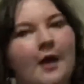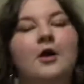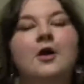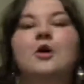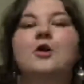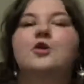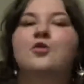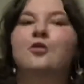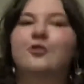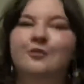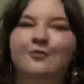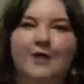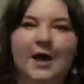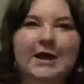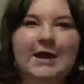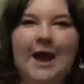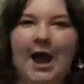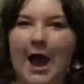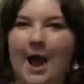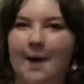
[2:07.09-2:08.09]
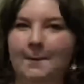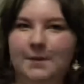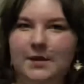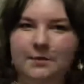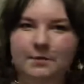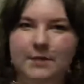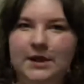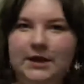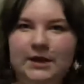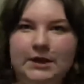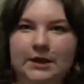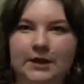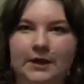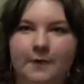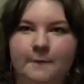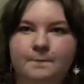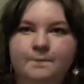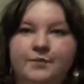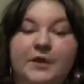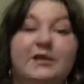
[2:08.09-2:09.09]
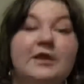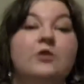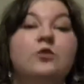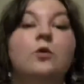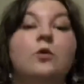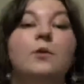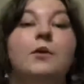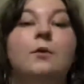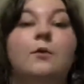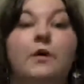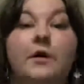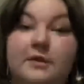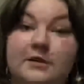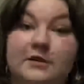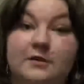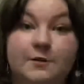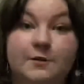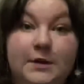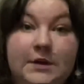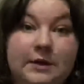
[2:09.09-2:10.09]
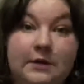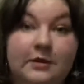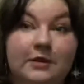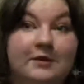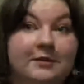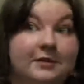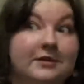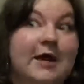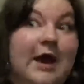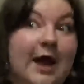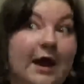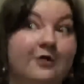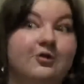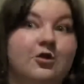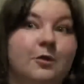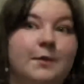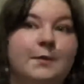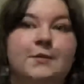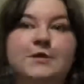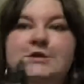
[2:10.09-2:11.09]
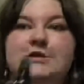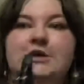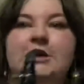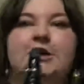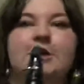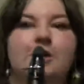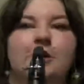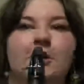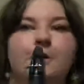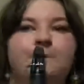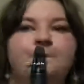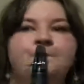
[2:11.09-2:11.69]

You'll find a happy medium. And that's what we want in this excerpt in particular.